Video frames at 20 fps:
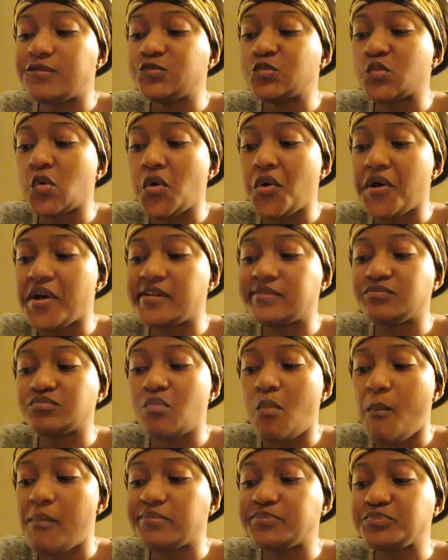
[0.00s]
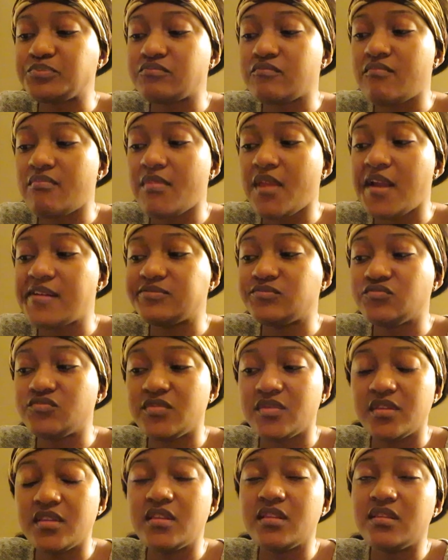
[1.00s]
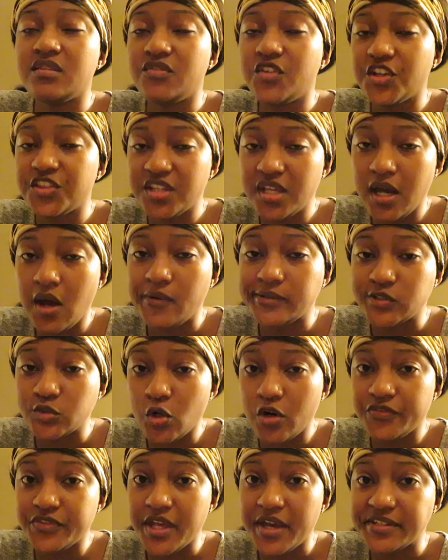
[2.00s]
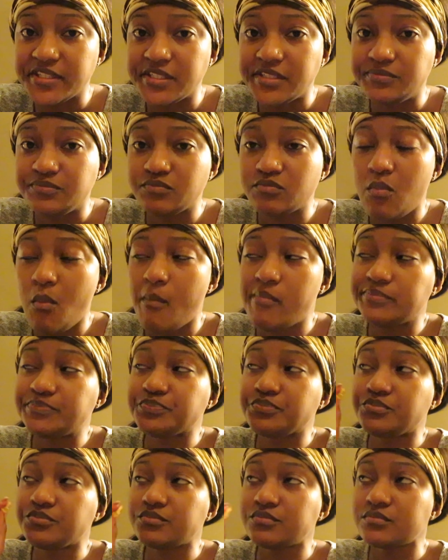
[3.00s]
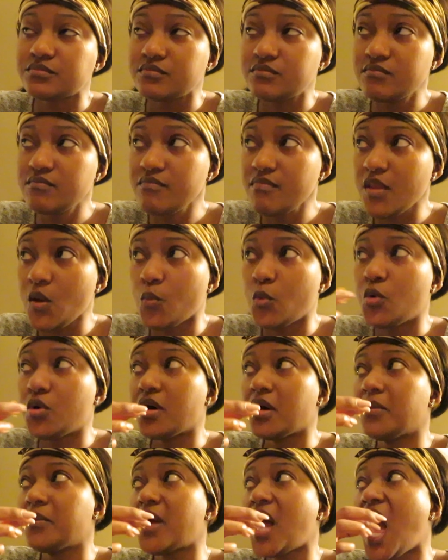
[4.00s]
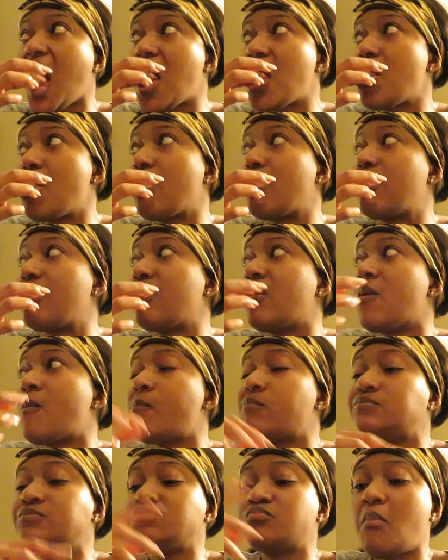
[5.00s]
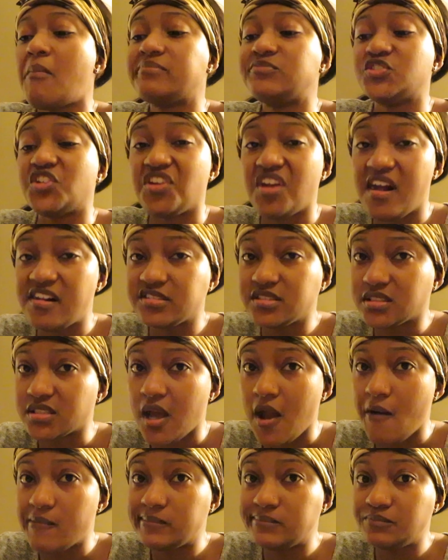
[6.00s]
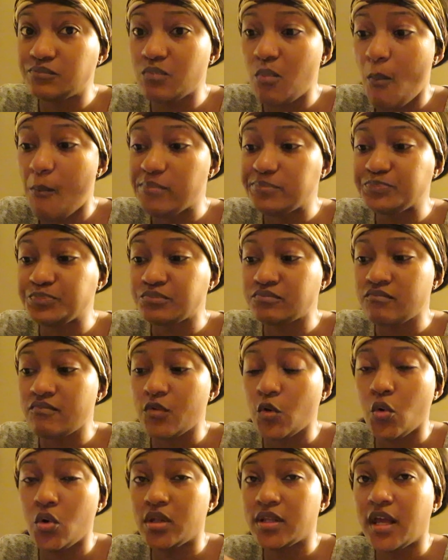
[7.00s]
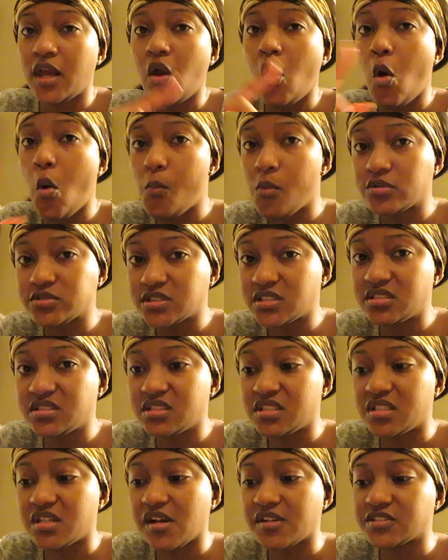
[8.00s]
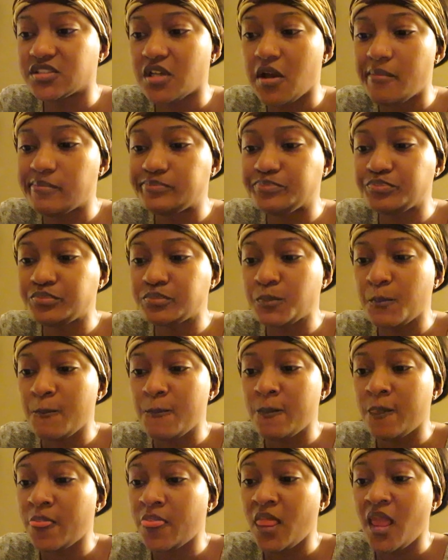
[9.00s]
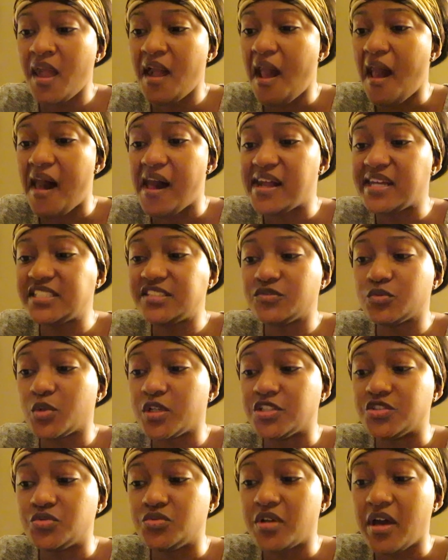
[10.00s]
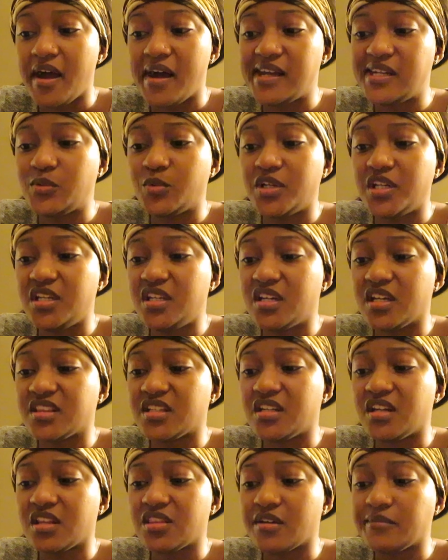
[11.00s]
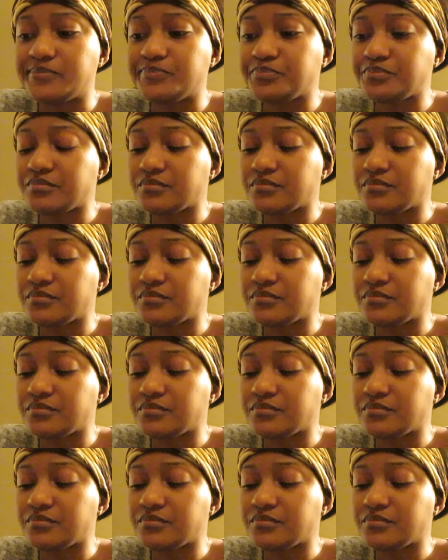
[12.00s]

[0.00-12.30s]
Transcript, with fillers: Woke up. Good thing I was off that day woke up the next day, well, like almost into the next day. I didn't even want to do nothing. I didn't want to eat nothing, nothing.